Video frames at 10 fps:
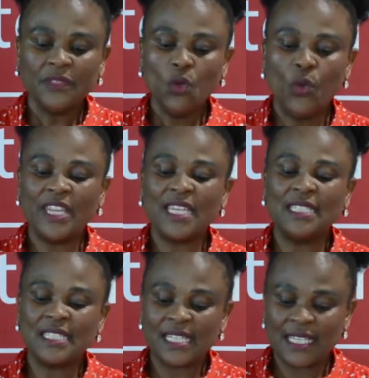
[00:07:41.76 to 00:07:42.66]
with
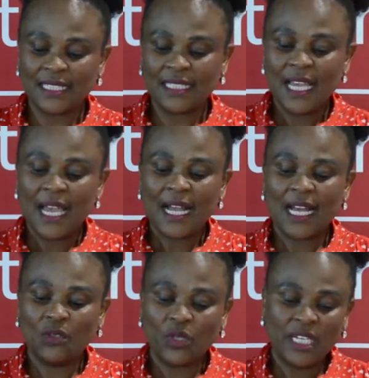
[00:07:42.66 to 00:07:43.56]
interest
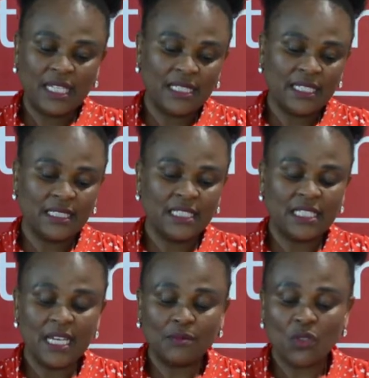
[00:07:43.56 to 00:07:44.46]
calculated in
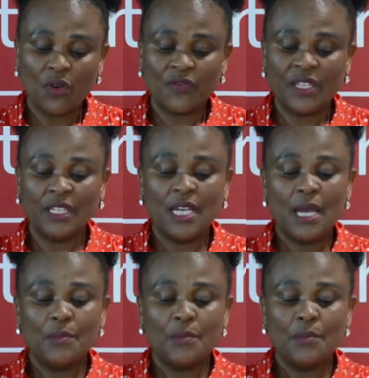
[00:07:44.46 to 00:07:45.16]
terms of the